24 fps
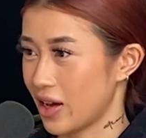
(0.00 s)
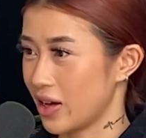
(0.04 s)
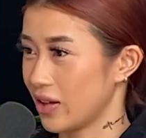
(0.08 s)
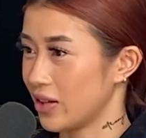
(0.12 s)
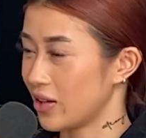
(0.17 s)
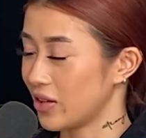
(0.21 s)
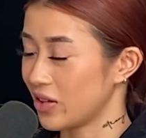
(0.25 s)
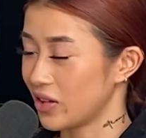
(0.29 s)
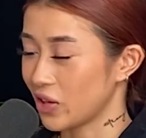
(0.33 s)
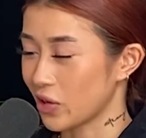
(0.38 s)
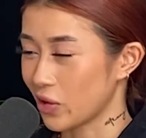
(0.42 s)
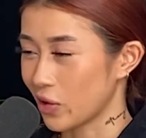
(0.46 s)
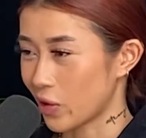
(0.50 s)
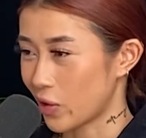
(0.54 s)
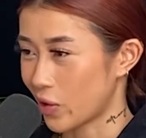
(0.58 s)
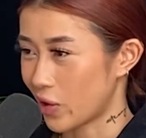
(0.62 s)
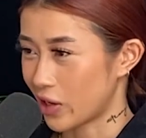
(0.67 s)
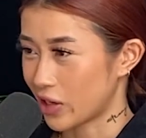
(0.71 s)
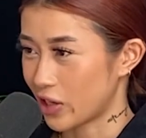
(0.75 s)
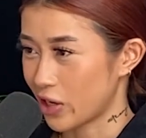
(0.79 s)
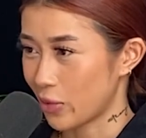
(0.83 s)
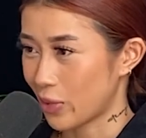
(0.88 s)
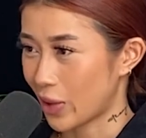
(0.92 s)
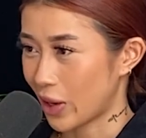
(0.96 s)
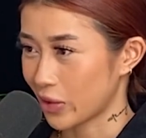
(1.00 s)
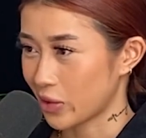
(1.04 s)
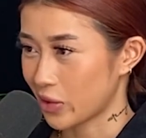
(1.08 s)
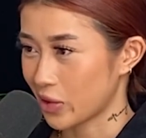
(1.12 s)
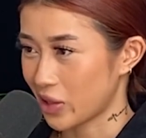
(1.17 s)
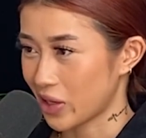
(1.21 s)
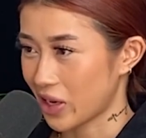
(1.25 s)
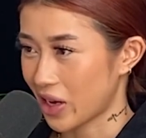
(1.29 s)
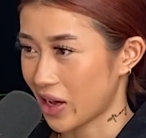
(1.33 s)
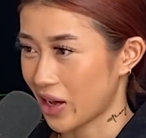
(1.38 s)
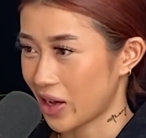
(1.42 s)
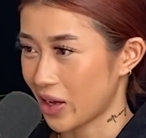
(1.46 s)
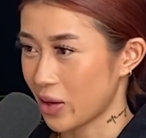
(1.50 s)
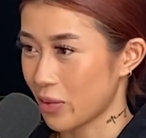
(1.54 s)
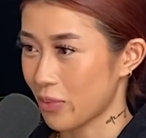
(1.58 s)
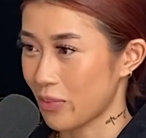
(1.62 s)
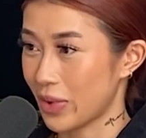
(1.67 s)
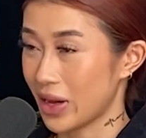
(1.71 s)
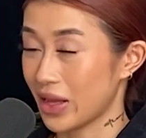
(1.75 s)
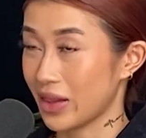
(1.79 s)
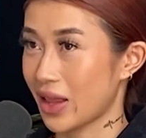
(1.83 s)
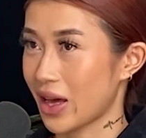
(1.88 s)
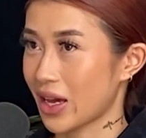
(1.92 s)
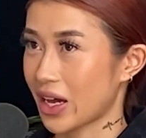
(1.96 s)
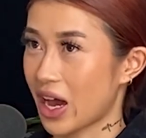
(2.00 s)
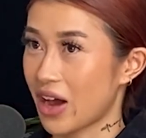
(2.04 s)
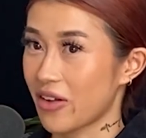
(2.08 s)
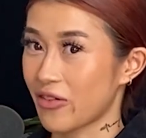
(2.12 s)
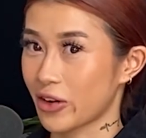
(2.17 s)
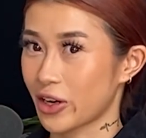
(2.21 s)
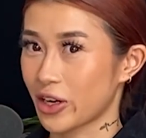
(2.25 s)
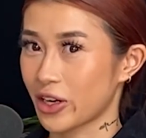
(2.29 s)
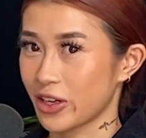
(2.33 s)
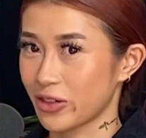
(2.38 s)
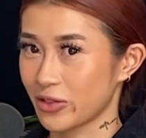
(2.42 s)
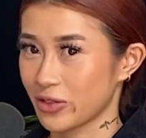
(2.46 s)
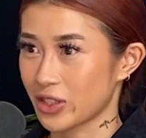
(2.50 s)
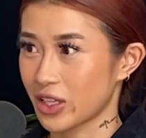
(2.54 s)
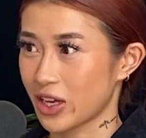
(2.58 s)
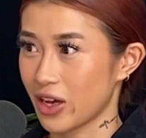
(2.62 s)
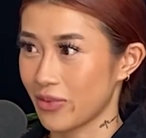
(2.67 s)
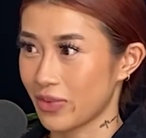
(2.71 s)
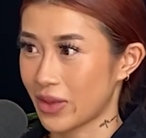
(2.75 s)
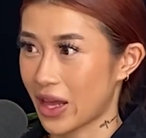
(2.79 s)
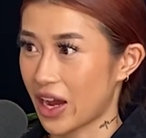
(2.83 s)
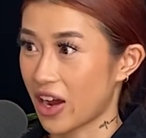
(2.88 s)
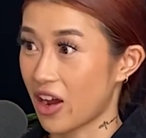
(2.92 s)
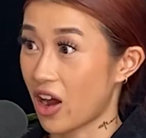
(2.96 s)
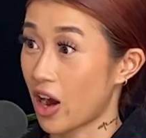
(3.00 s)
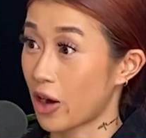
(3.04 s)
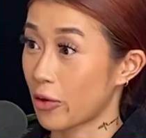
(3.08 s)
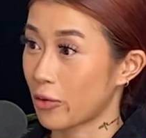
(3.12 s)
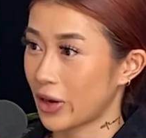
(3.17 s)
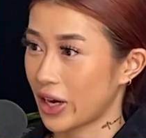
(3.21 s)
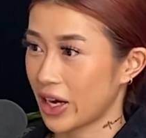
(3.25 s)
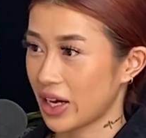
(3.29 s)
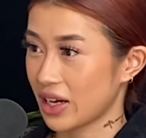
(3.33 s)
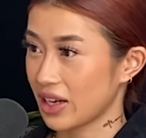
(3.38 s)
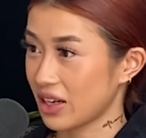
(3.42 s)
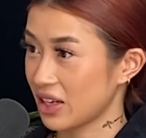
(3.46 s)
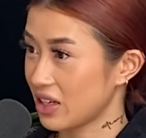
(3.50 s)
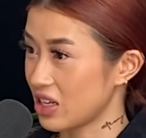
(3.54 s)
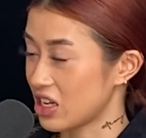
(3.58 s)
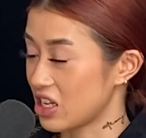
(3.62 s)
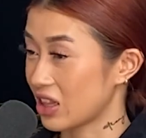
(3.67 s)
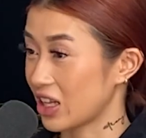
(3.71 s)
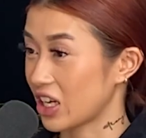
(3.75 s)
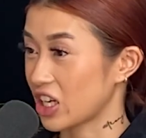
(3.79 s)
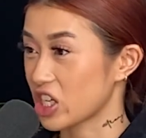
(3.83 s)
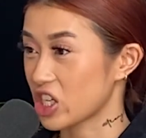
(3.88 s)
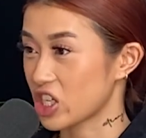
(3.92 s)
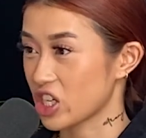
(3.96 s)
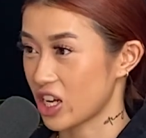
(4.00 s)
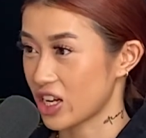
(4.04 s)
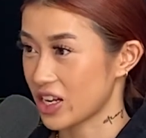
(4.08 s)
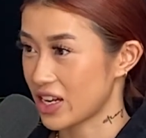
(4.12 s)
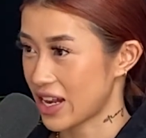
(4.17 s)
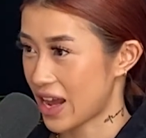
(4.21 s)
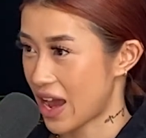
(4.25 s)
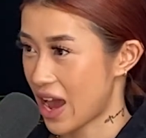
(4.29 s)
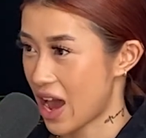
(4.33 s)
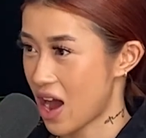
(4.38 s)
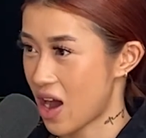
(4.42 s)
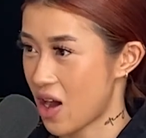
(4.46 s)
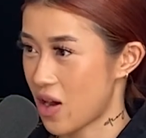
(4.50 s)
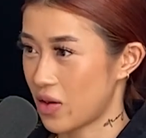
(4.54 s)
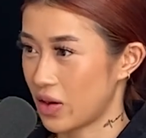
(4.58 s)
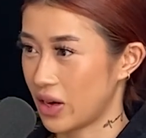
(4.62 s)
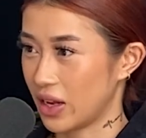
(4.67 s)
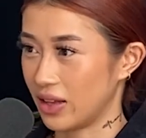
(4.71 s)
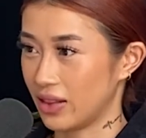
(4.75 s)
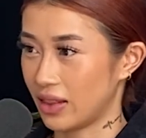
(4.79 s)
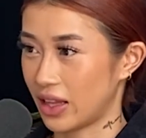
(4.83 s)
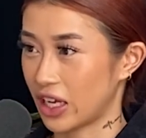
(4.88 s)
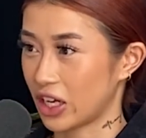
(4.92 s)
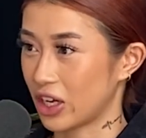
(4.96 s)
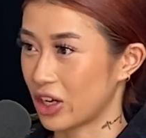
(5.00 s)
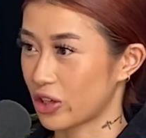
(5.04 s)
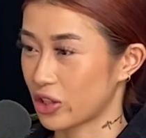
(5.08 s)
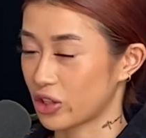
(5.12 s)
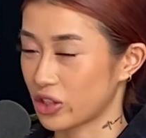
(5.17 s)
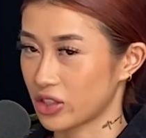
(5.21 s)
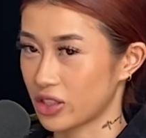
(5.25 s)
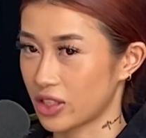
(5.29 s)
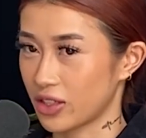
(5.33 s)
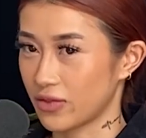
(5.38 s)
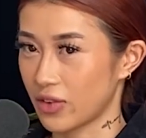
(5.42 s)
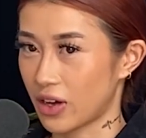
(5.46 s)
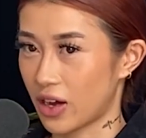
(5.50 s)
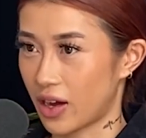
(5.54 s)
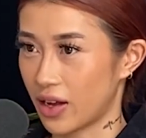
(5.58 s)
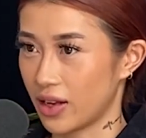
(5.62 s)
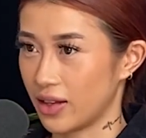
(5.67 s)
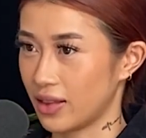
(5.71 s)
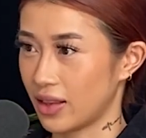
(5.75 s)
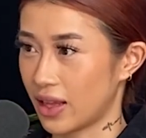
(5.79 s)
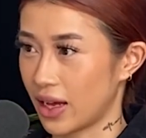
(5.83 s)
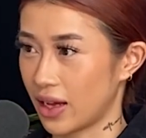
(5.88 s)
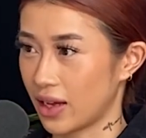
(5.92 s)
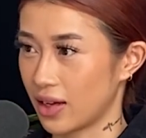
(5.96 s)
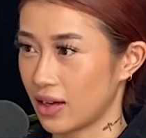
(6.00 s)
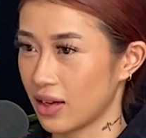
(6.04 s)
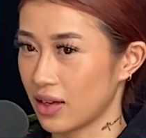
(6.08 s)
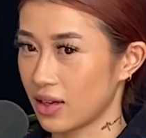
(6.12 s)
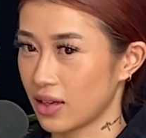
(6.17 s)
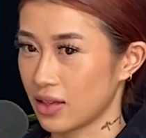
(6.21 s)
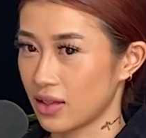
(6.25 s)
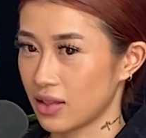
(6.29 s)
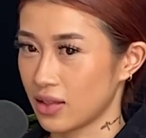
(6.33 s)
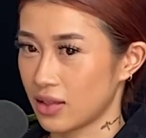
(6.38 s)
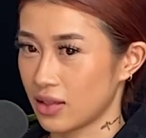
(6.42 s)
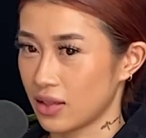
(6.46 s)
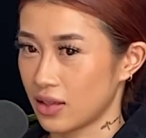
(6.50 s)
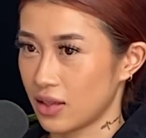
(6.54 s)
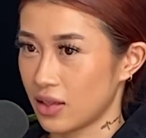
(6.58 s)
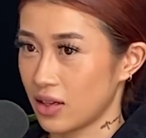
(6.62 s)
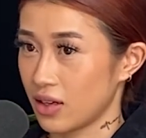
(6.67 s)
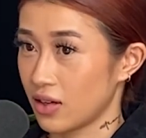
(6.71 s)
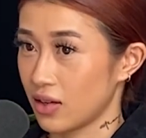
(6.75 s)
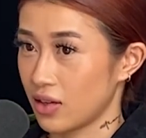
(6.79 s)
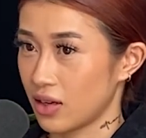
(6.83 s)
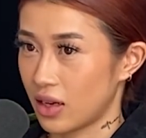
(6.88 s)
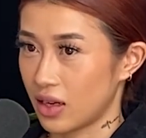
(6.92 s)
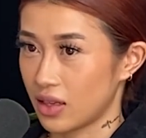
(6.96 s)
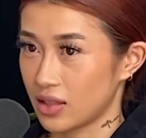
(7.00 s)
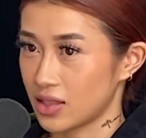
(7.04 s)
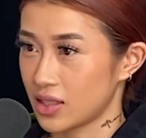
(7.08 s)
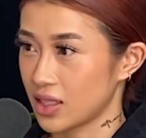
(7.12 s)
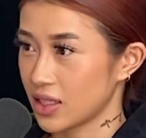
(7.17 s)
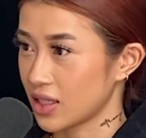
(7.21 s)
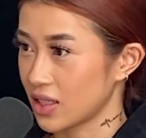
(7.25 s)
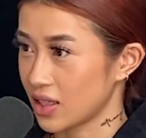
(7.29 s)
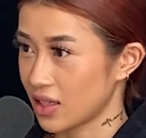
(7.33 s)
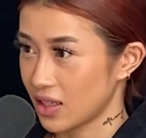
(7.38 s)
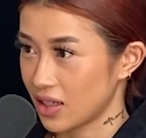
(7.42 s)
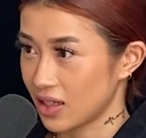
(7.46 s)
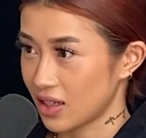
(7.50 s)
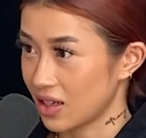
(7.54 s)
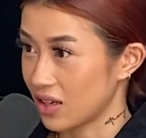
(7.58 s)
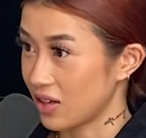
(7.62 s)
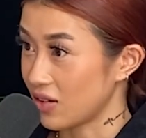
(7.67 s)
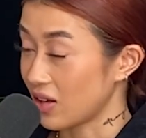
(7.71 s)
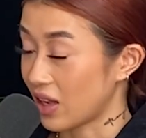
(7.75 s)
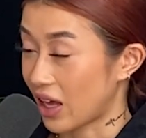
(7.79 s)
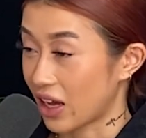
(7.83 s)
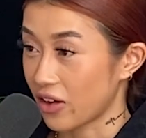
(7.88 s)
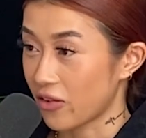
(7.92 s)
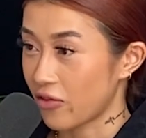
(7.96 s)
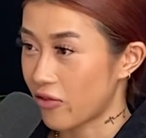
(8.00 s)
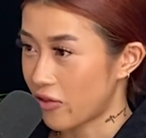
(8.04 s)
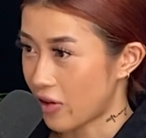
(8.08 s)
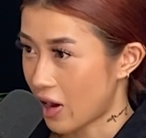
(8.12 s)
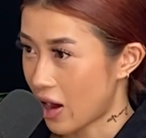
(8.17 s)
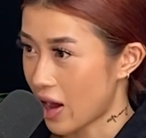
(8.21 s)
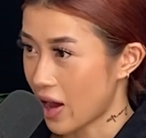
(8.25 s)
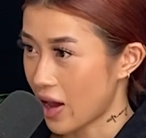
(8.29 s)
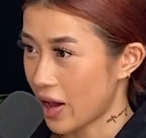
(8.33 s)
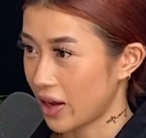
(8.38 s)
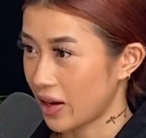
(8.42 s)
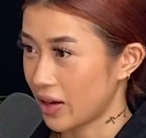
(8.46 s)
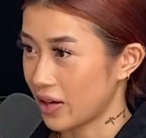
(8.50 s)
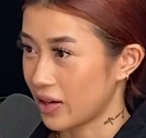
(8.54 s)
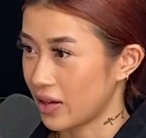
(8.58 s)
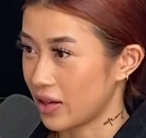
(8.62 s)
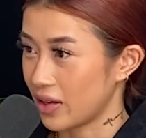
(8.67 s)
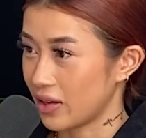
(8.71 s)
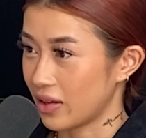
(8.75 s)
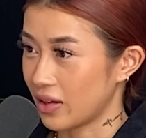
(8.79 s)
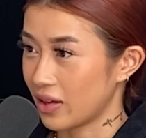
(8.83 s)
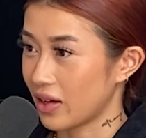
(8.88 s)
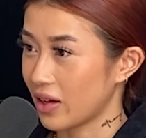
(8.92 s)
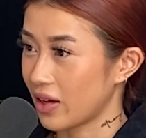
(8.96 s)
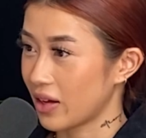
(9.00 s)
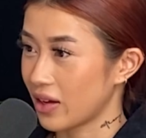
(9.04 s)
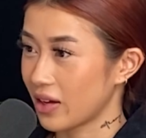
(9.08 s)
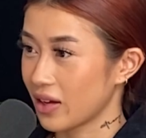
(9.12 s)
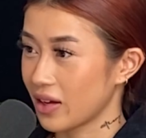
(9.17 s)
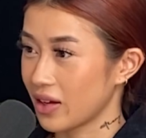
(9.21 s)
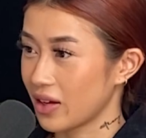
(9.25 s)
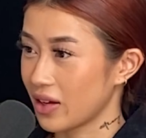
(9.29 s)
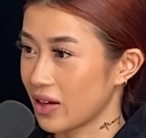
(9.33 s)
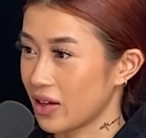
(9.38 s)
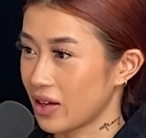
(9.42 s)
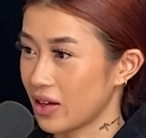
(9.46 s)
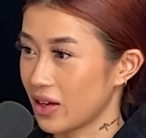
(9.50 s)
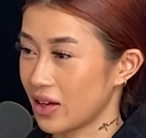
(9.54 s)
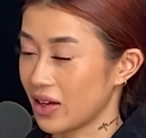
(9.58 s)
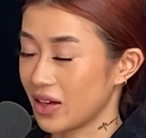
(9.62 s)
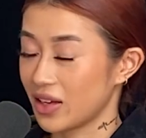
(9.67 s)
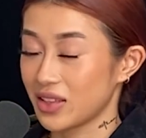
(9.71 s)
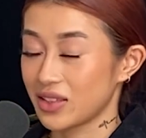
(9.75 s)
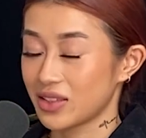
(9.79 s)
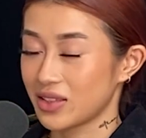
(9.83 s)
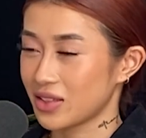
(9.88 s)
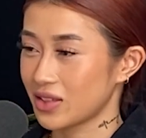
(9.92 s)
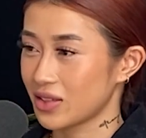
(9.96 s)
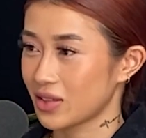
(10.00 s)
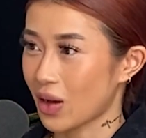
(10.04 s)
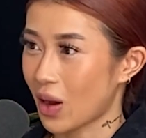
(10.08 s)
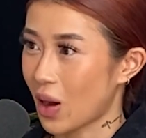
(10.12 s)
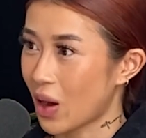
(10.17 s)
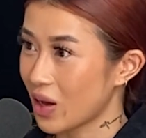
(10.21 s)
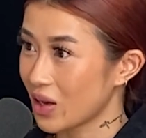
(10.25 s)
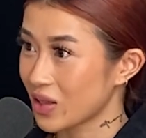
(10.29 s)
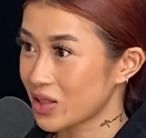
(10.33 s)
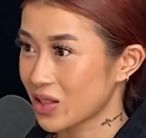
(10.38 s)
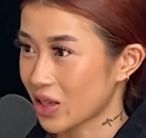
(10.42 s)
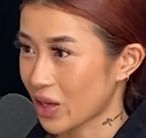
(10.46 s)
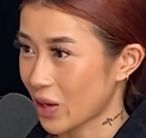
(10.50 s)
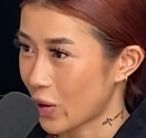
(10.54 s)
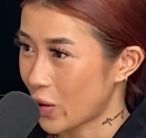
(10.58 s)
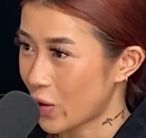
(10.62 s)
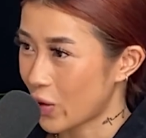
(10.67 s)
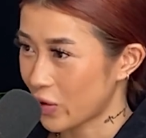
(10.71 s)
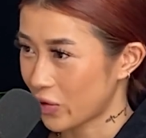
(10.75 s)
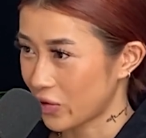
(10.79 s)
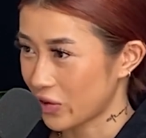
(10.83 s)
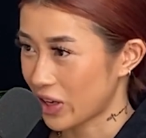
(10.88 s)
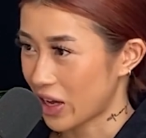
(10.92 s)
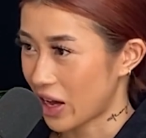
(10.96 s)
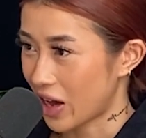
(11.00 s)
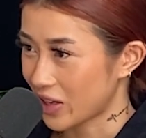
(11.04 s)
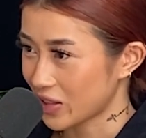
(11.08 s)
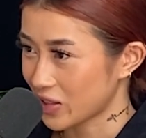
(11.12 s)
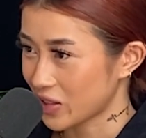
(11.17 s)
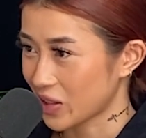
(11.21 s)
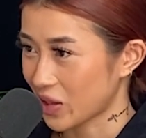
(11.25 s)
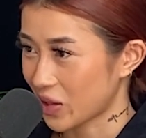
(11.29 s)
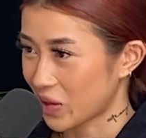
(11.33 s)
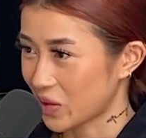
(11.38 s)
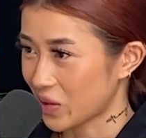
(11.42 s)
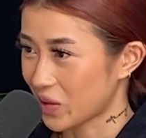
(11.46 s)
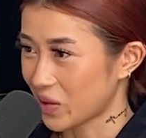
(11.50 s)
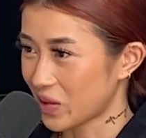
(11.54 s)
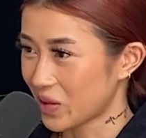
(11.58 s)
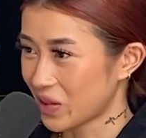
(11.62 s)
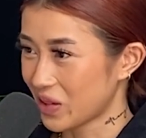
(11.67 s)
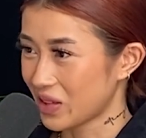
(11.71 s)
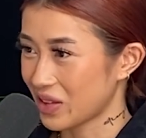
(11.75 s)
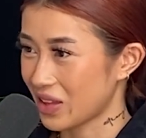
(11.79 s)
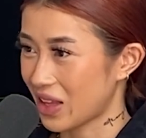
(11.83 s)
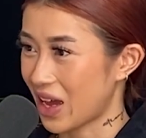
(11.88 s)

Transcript: And then they'll go on about their day. But like I've heard of some that got raided and like shut down, and like girls have gotten like ticketed and like fined, and like it's like a whole fiasco.